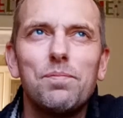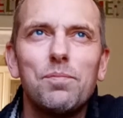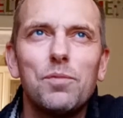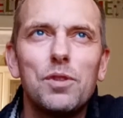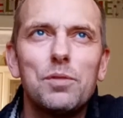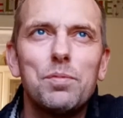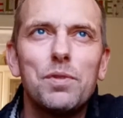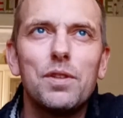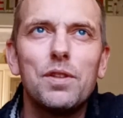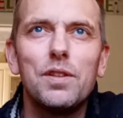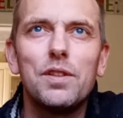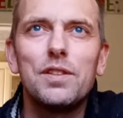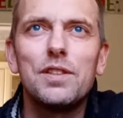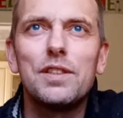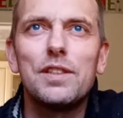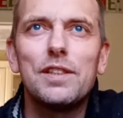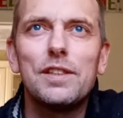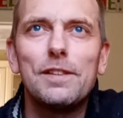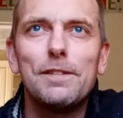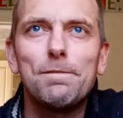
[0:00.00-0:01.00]
was
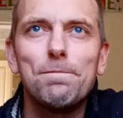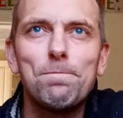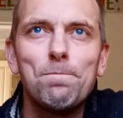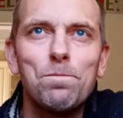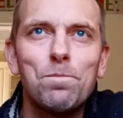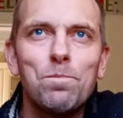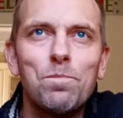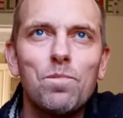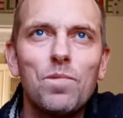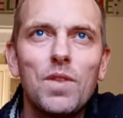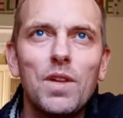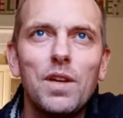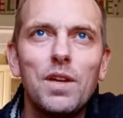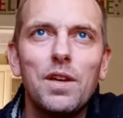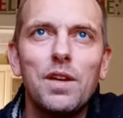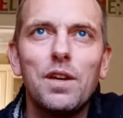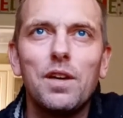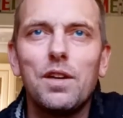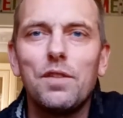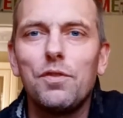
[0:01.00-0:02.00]
because
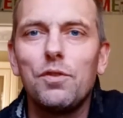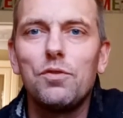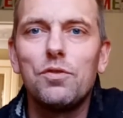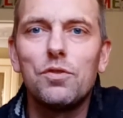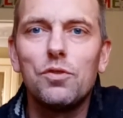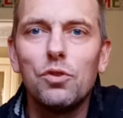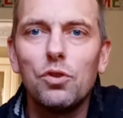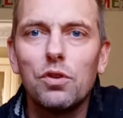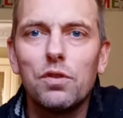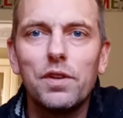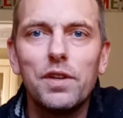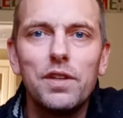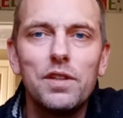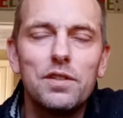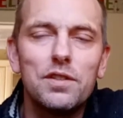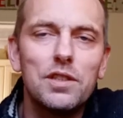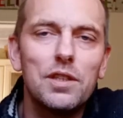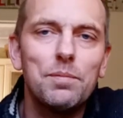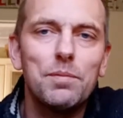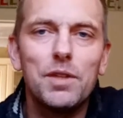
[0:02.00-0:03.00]
I had a few
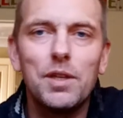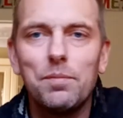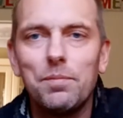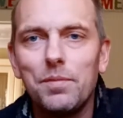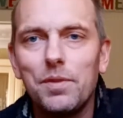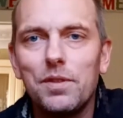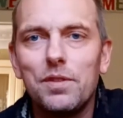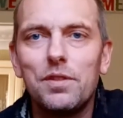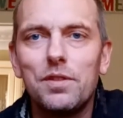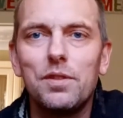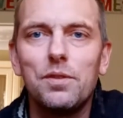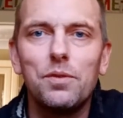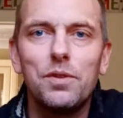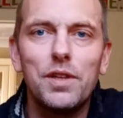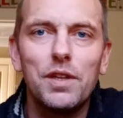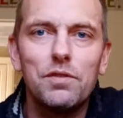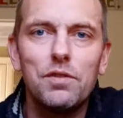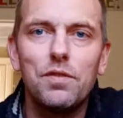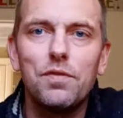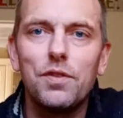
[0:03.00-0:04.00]
stories. Some of them you still
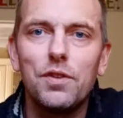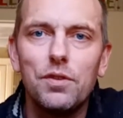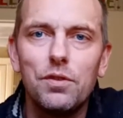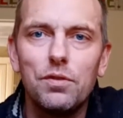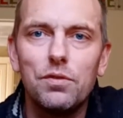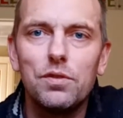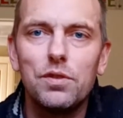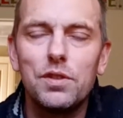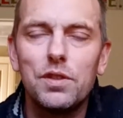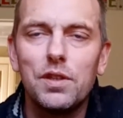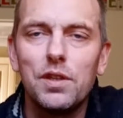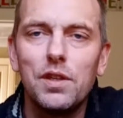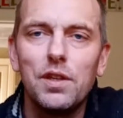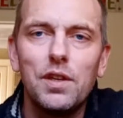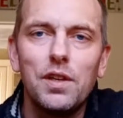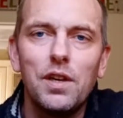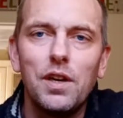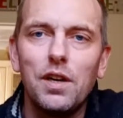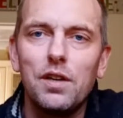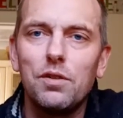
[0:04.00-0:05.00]
get refused,
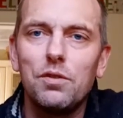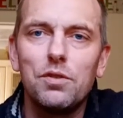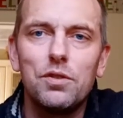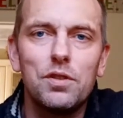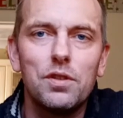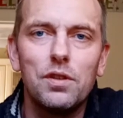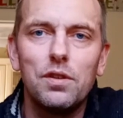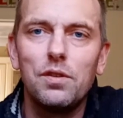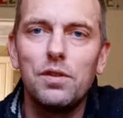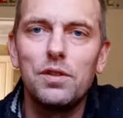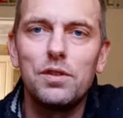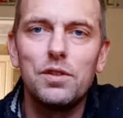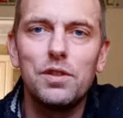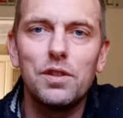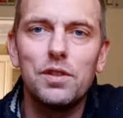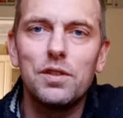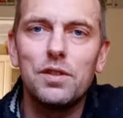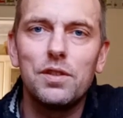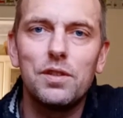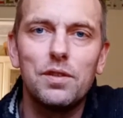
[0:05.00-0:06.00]
and also it's
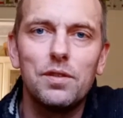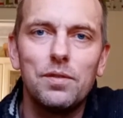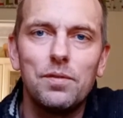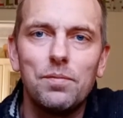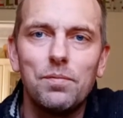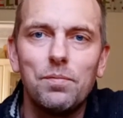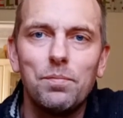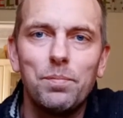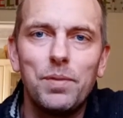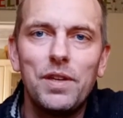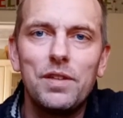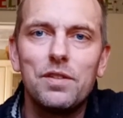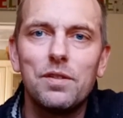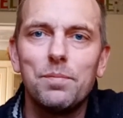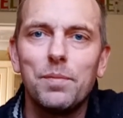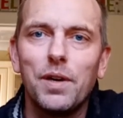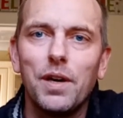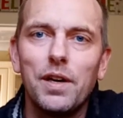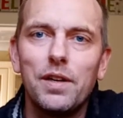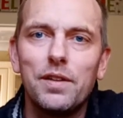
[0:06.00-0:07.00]
just peace of
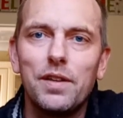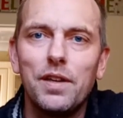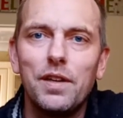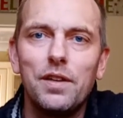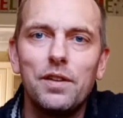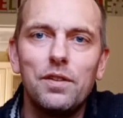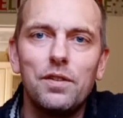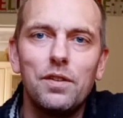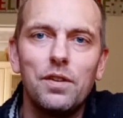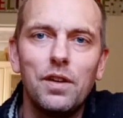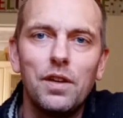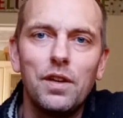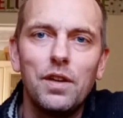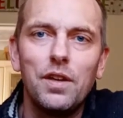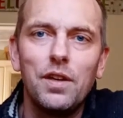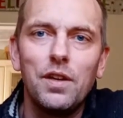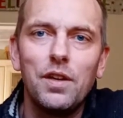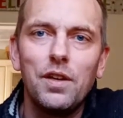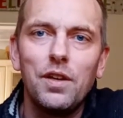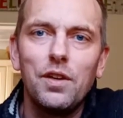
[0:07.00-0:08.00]
mind that
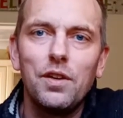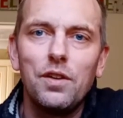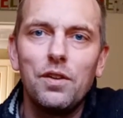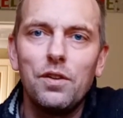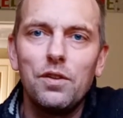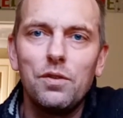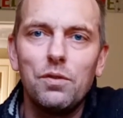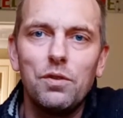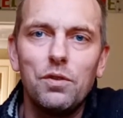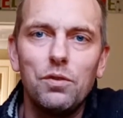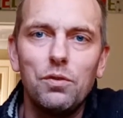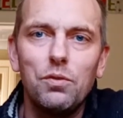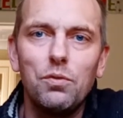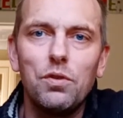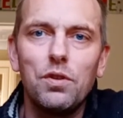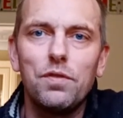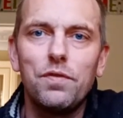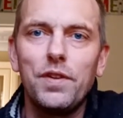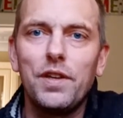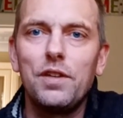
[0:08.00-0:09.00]
you're doing all
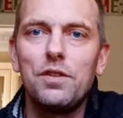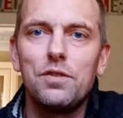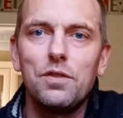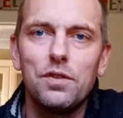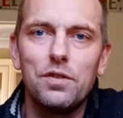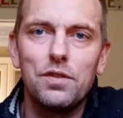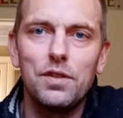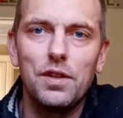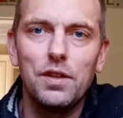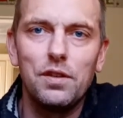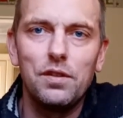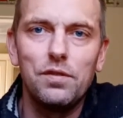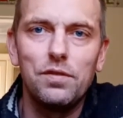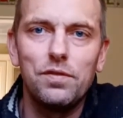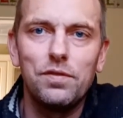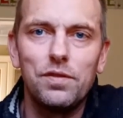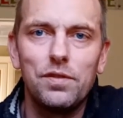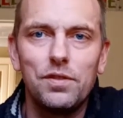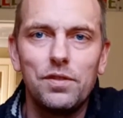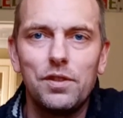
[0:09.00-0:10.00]
the things
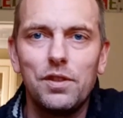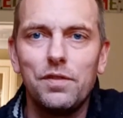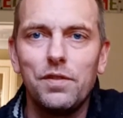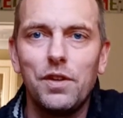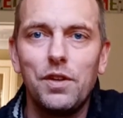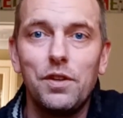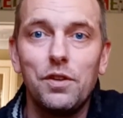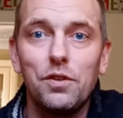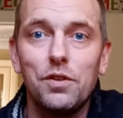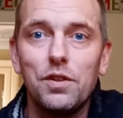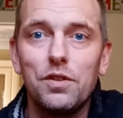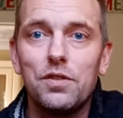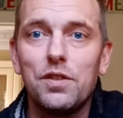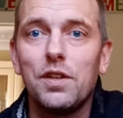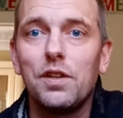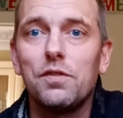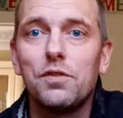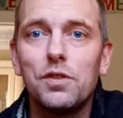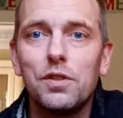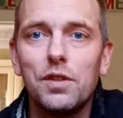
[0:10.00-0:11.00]
yourself, so you've only got
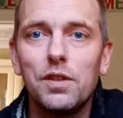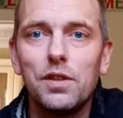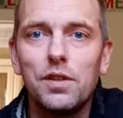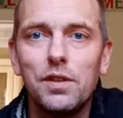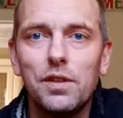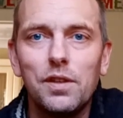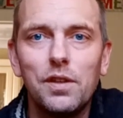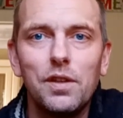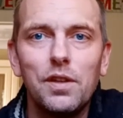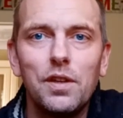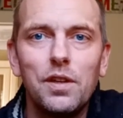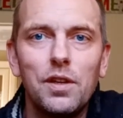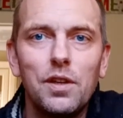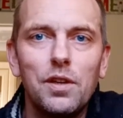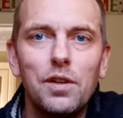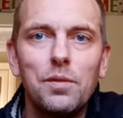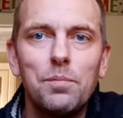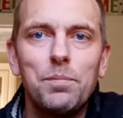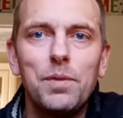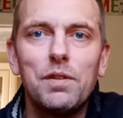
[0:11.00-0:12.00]
yourself to
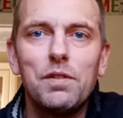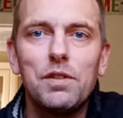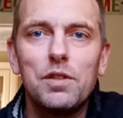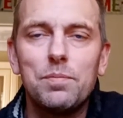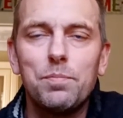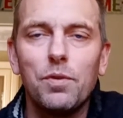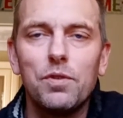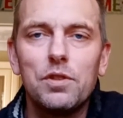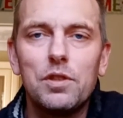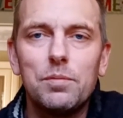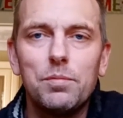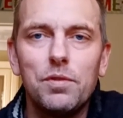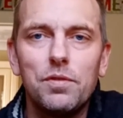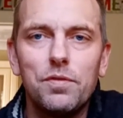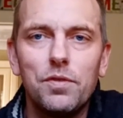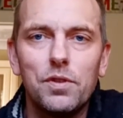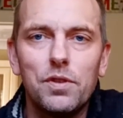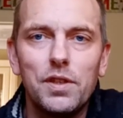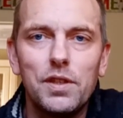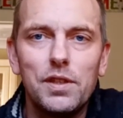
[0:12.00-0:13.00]
be responsible
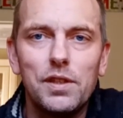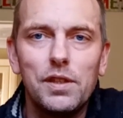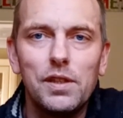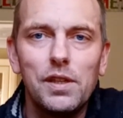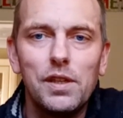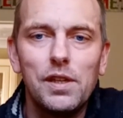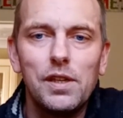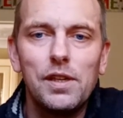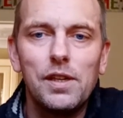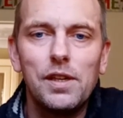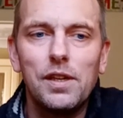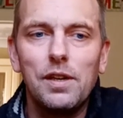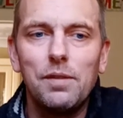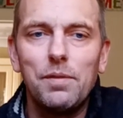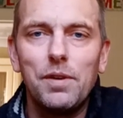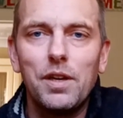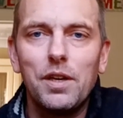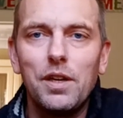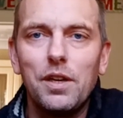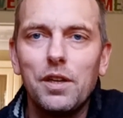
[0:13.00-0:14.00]
for it,
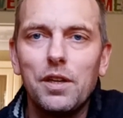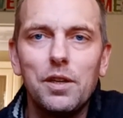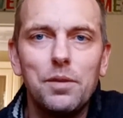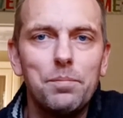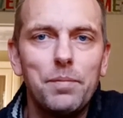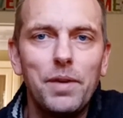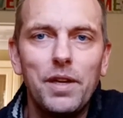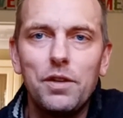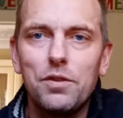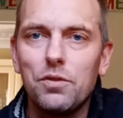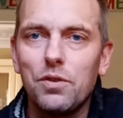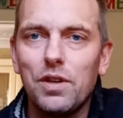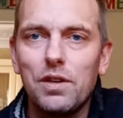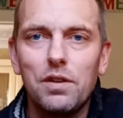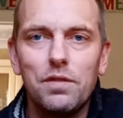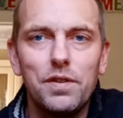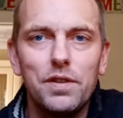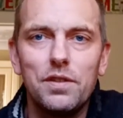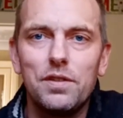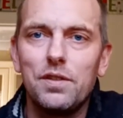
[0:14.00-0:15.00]
and you can make sure
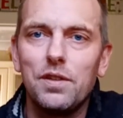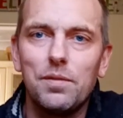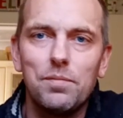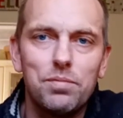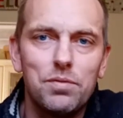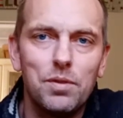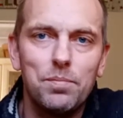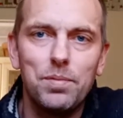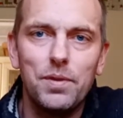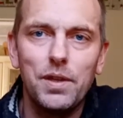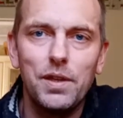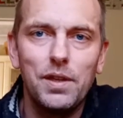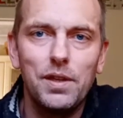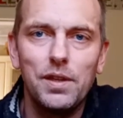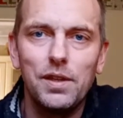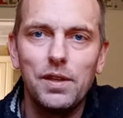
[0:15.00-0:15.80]
everything's done properly.